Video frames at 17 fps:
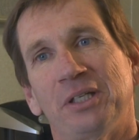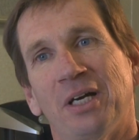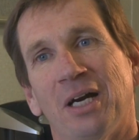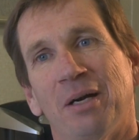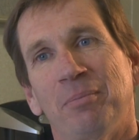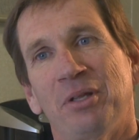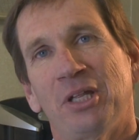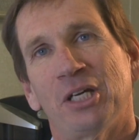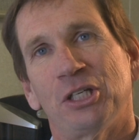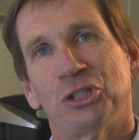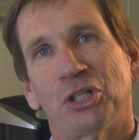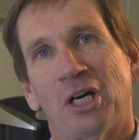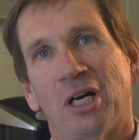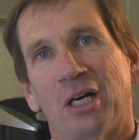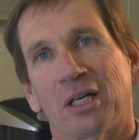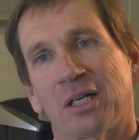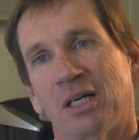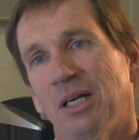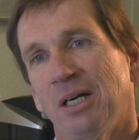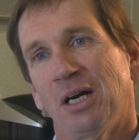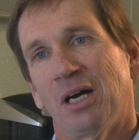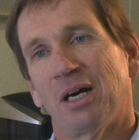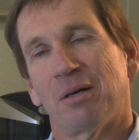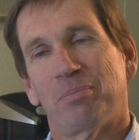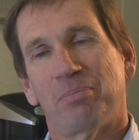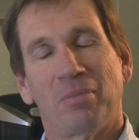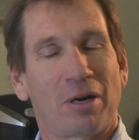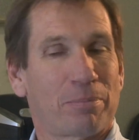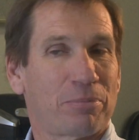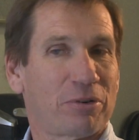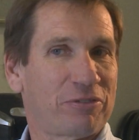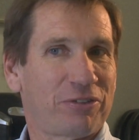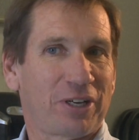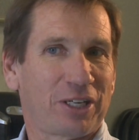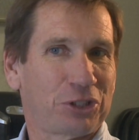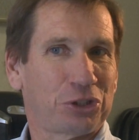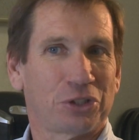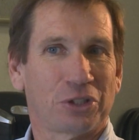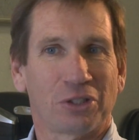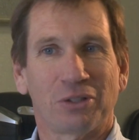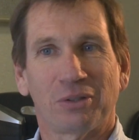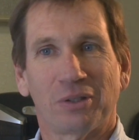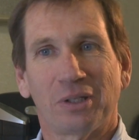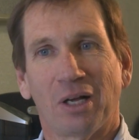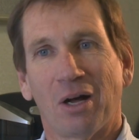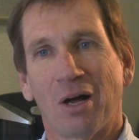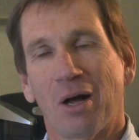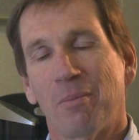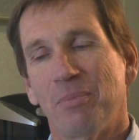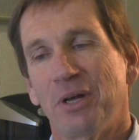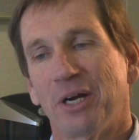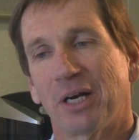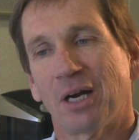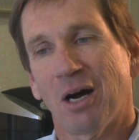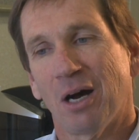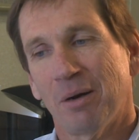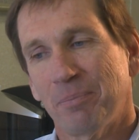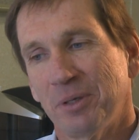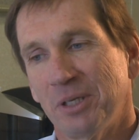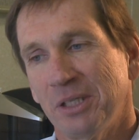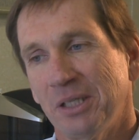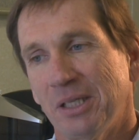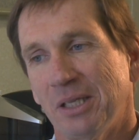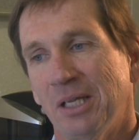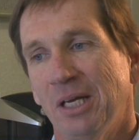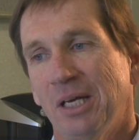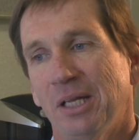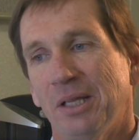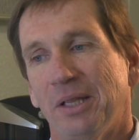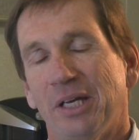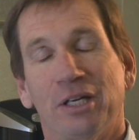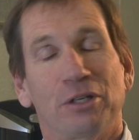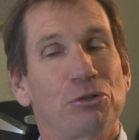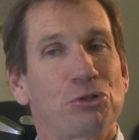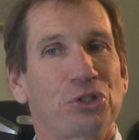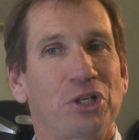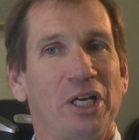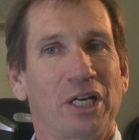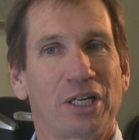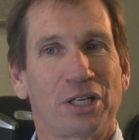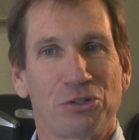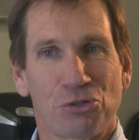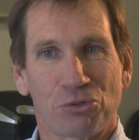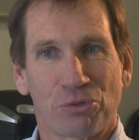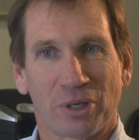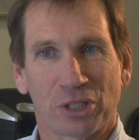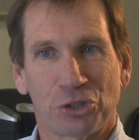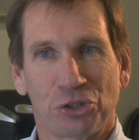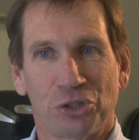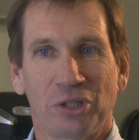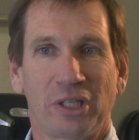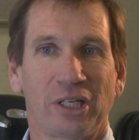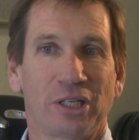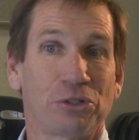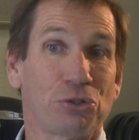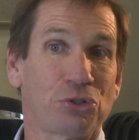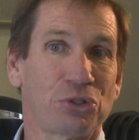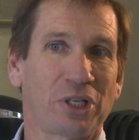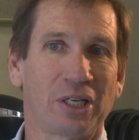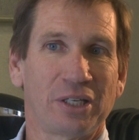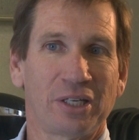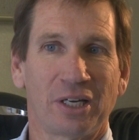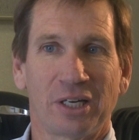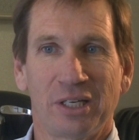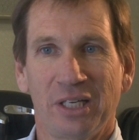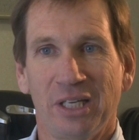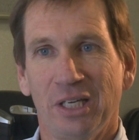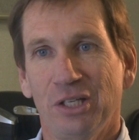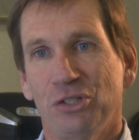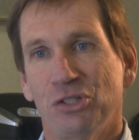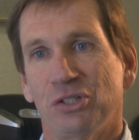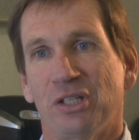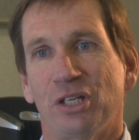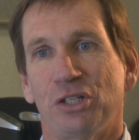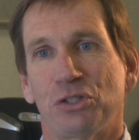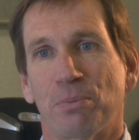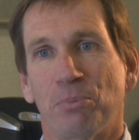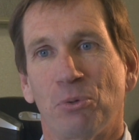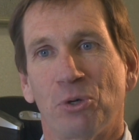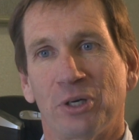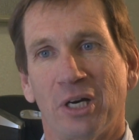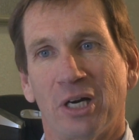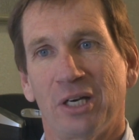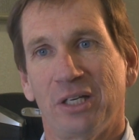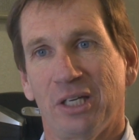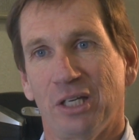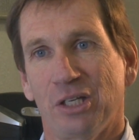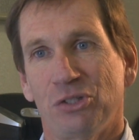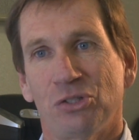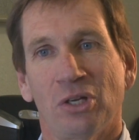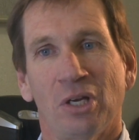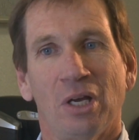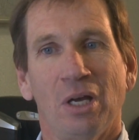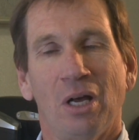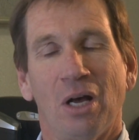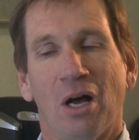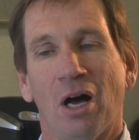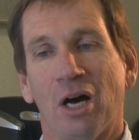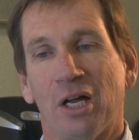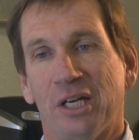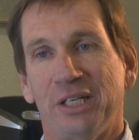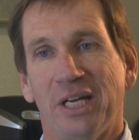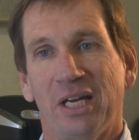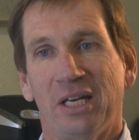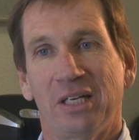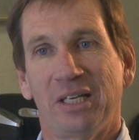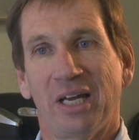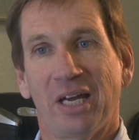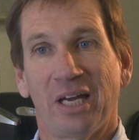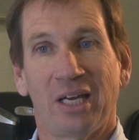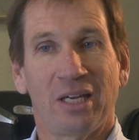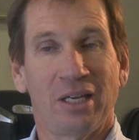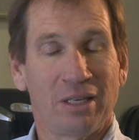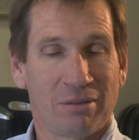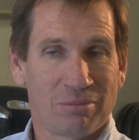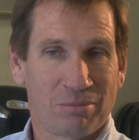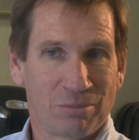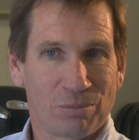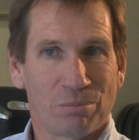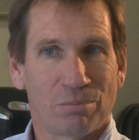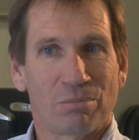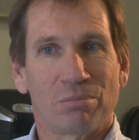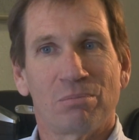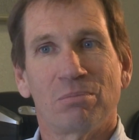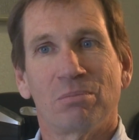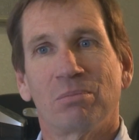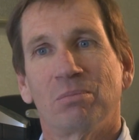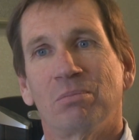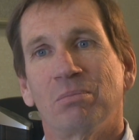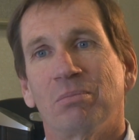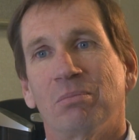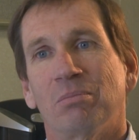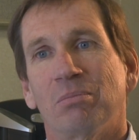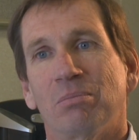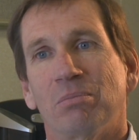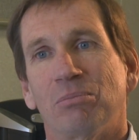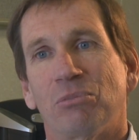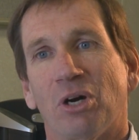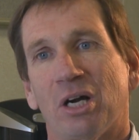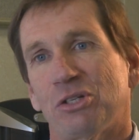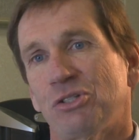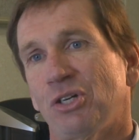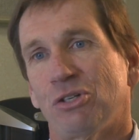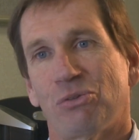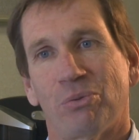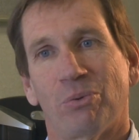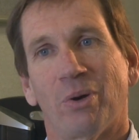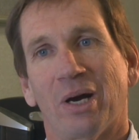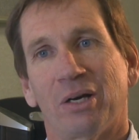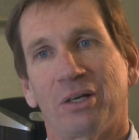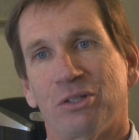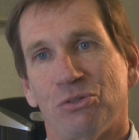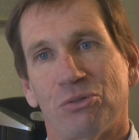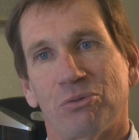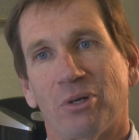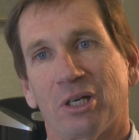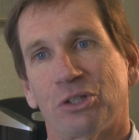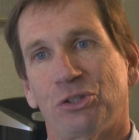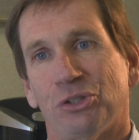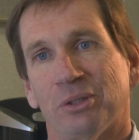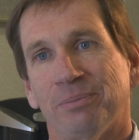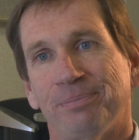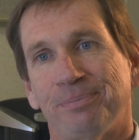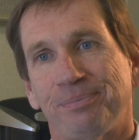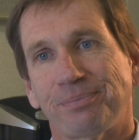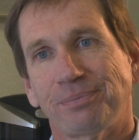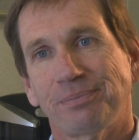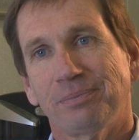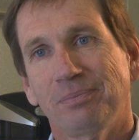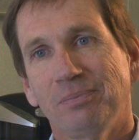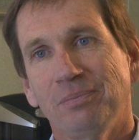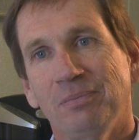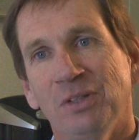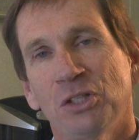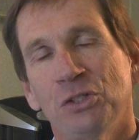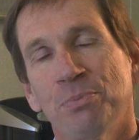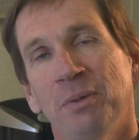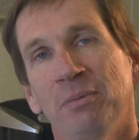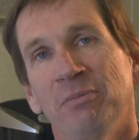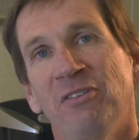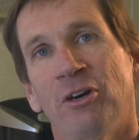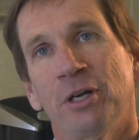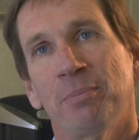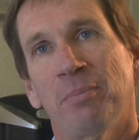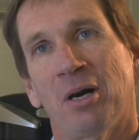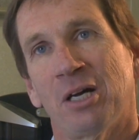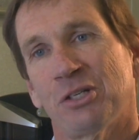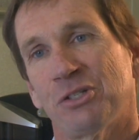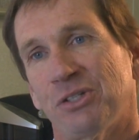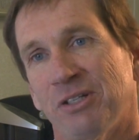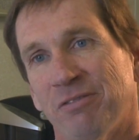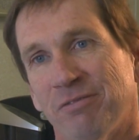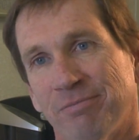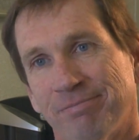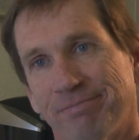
Dartmouth Hitchcock are, are professional. Um, they're competent, they understand construction, they understand our needs, and they support our needs on a day-to-day -day process throughout construction. It's been very positive.